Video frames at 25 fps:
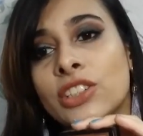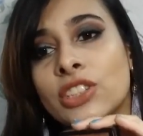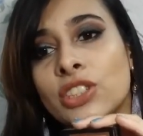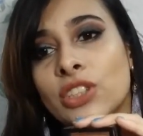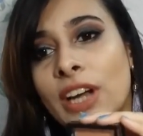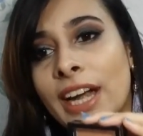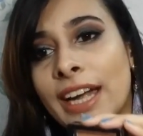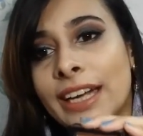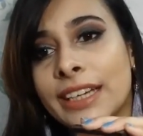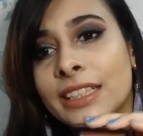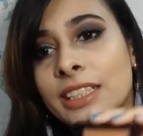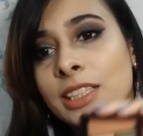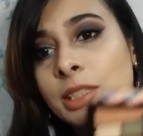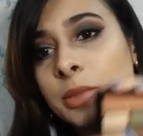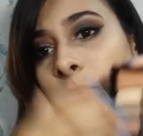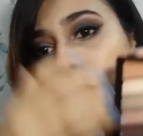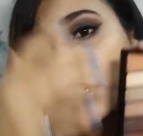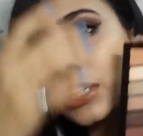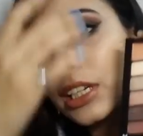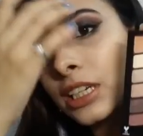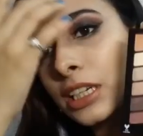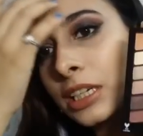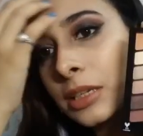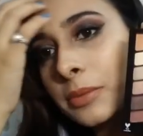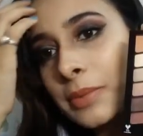tried this
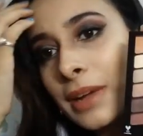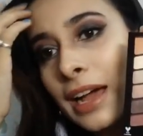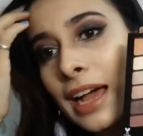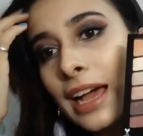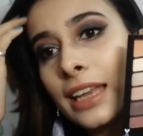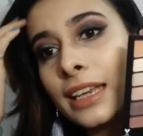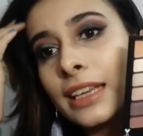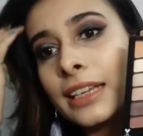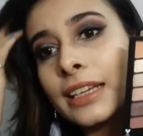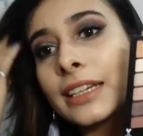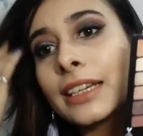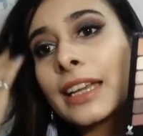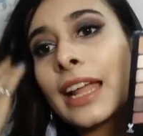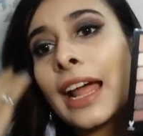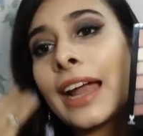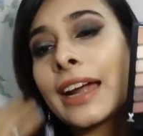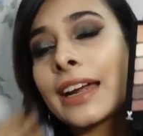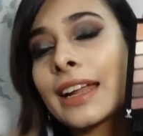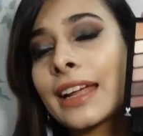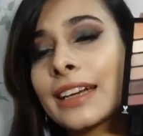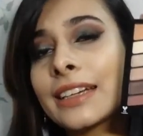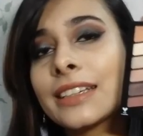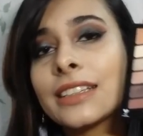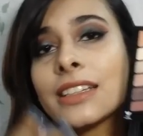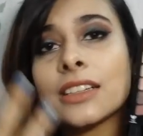particular palette and I